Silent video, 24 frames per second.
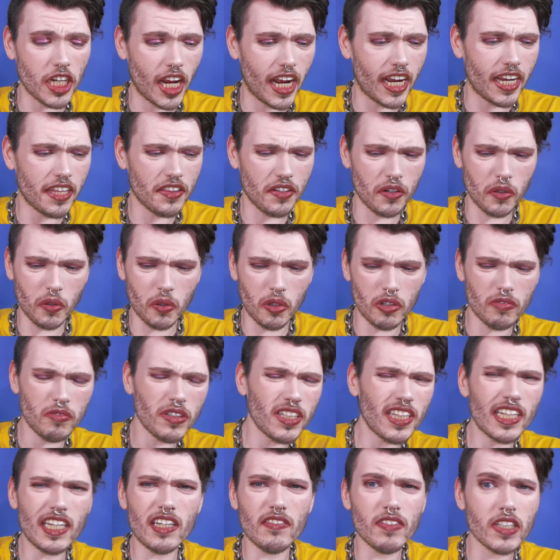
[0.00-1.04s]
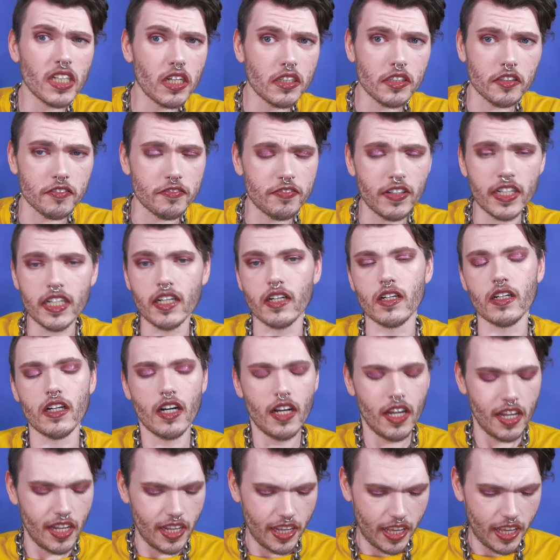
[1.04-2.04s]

either, or really even on your finger.